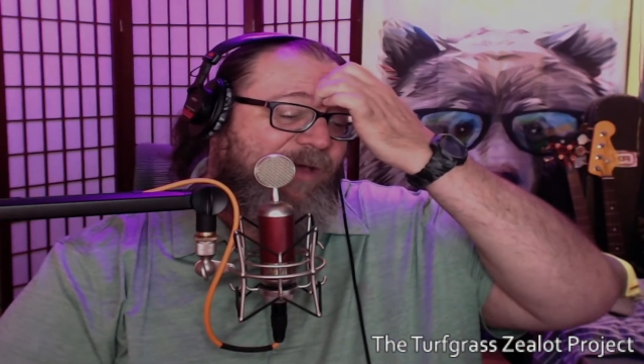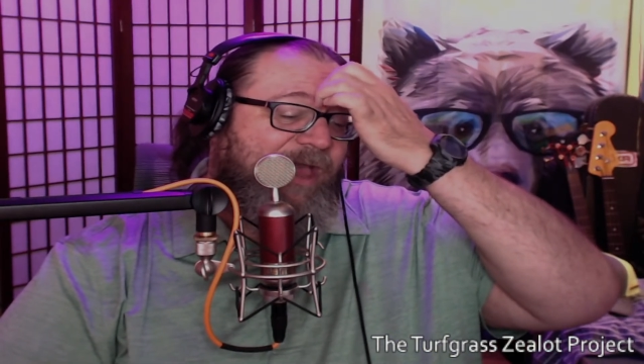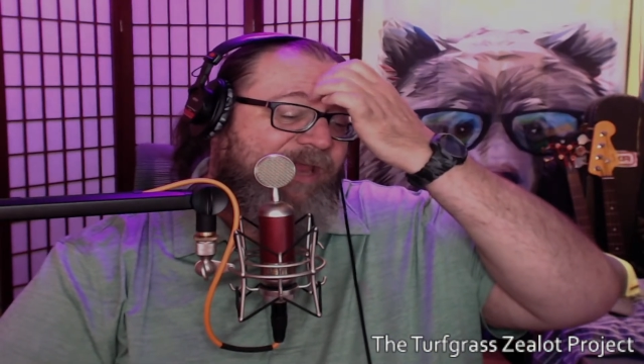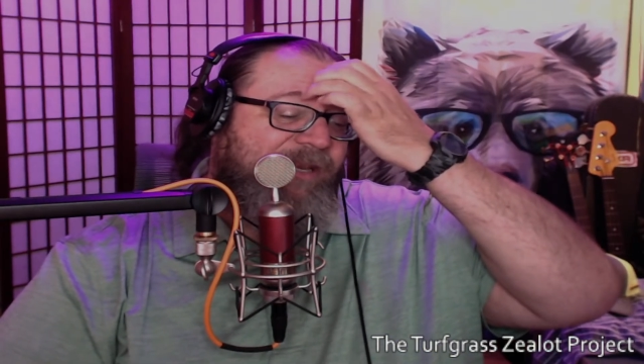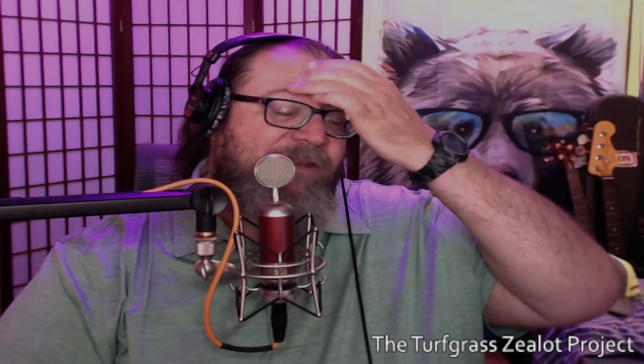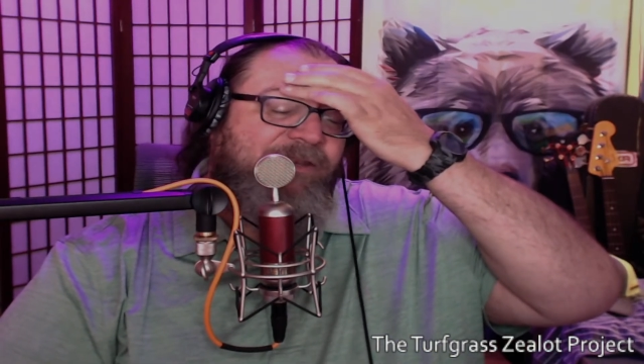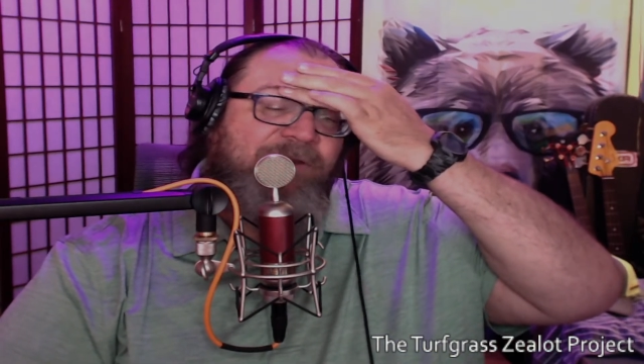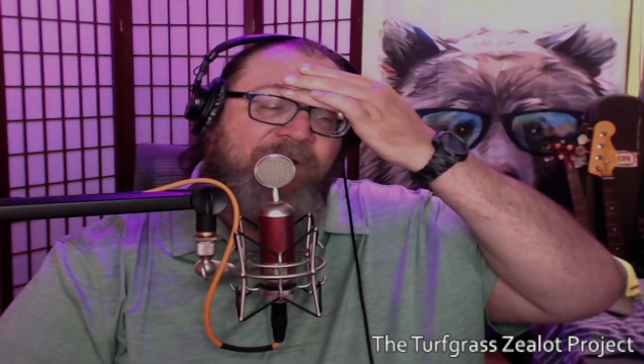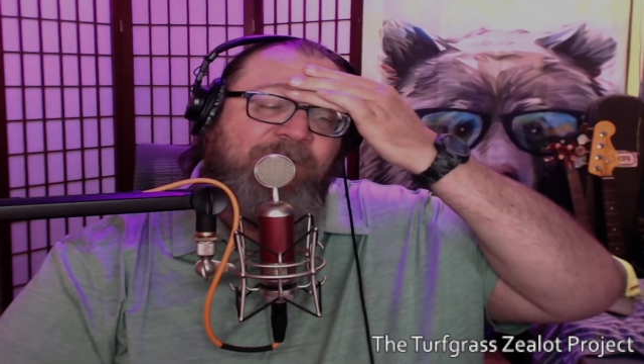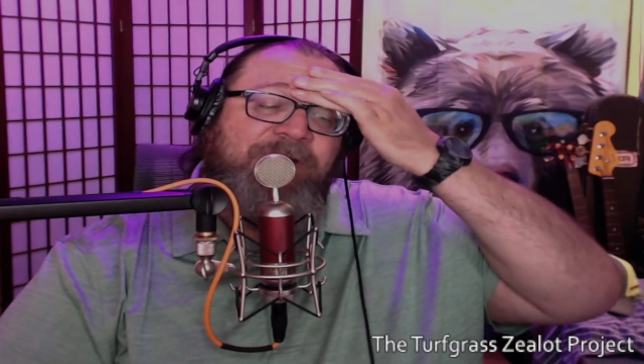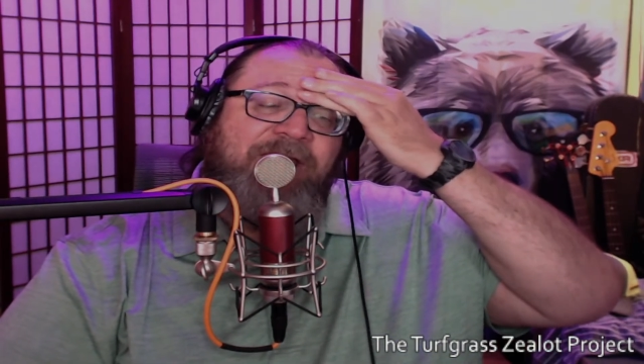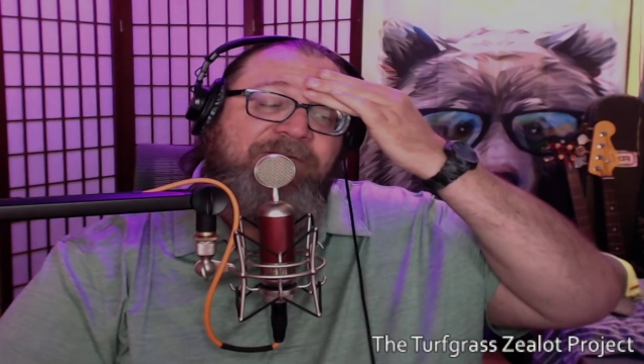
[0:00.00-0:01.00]
I didn't know
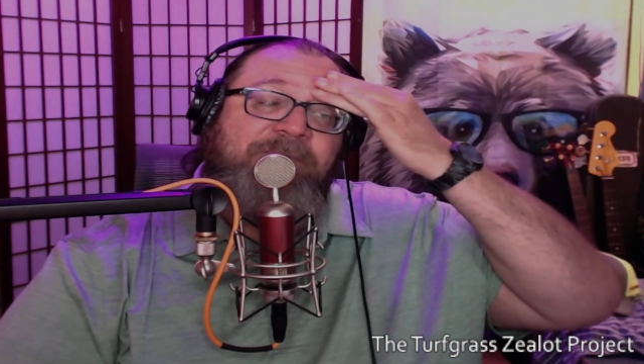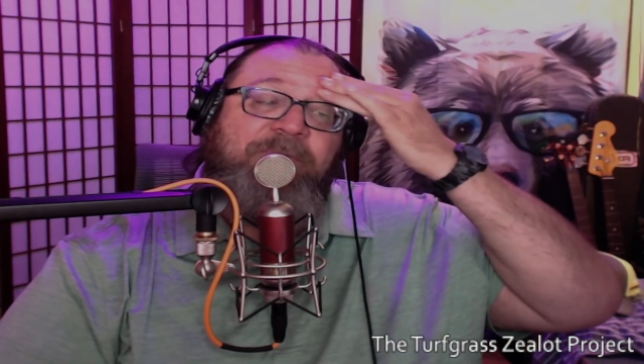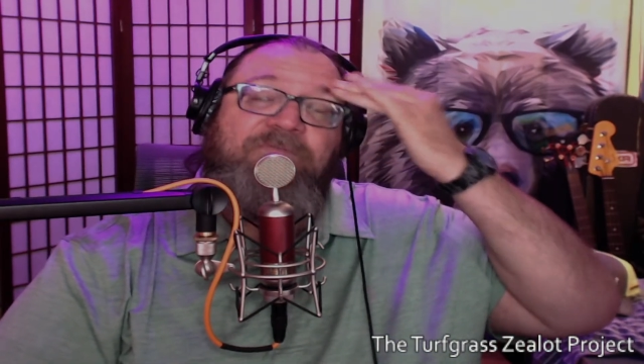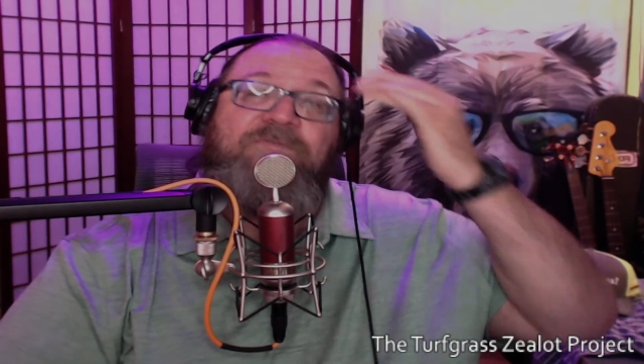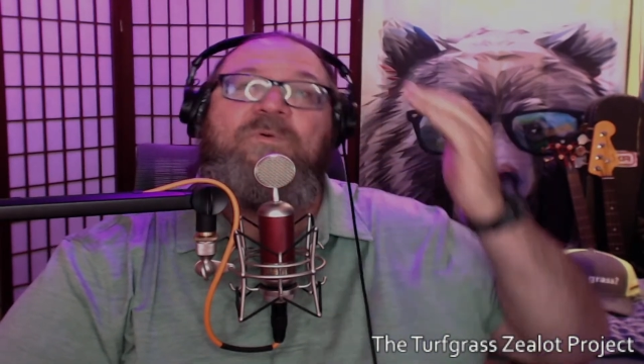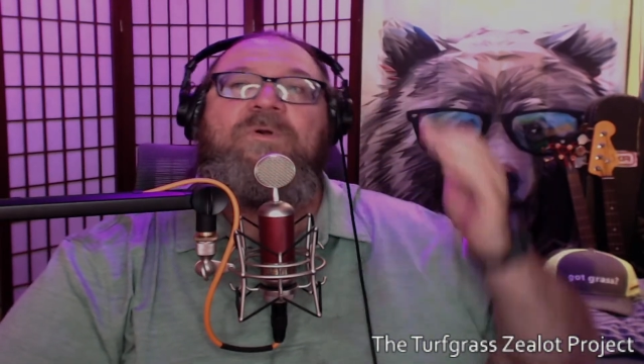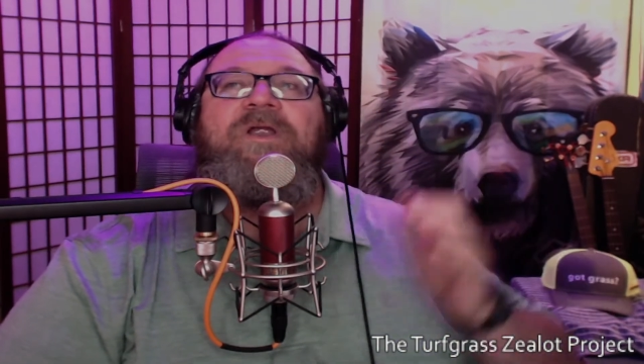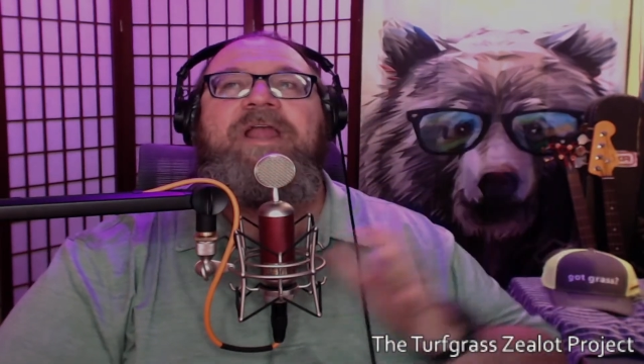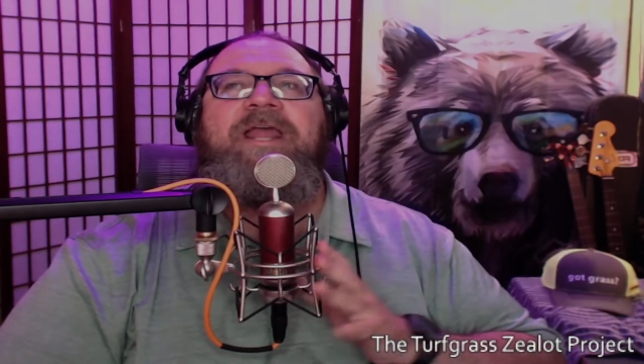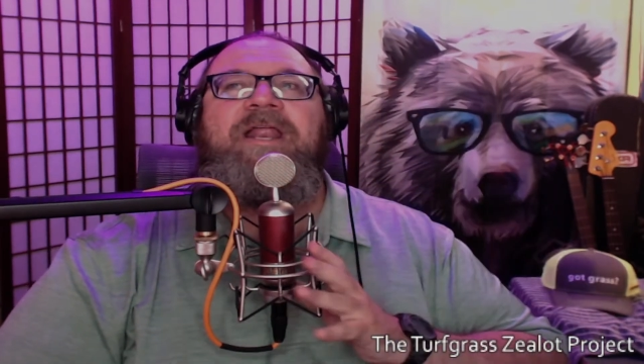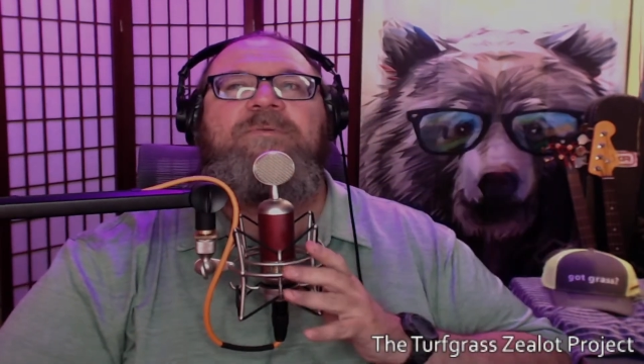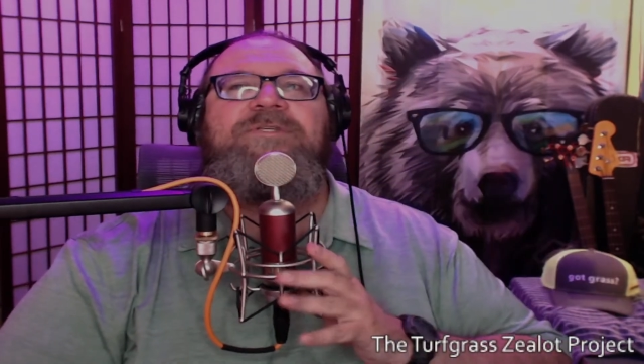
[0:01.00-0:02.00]
David before,
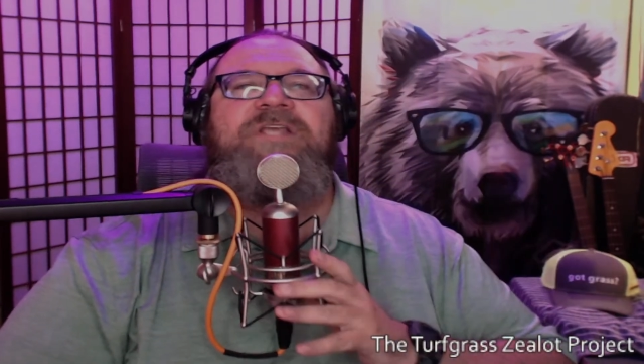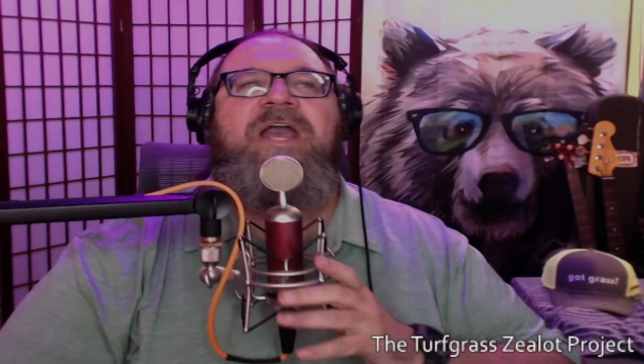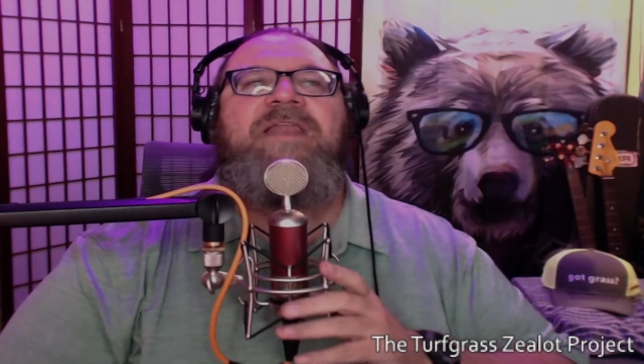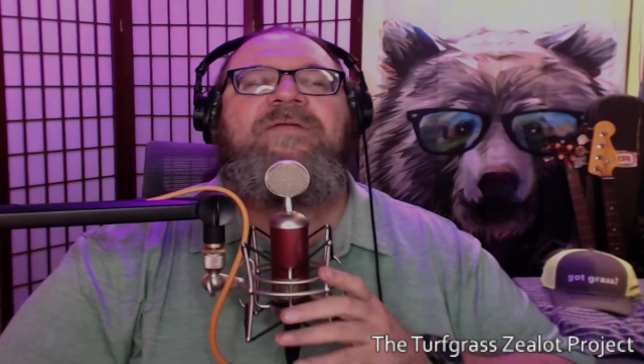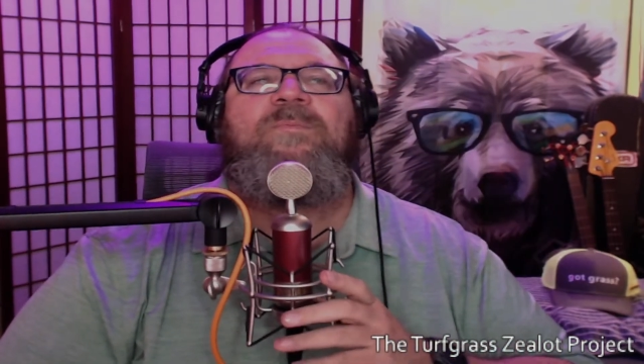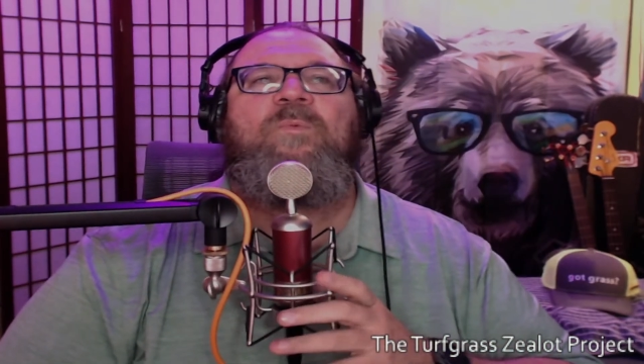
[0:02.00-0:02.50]
and I was kind of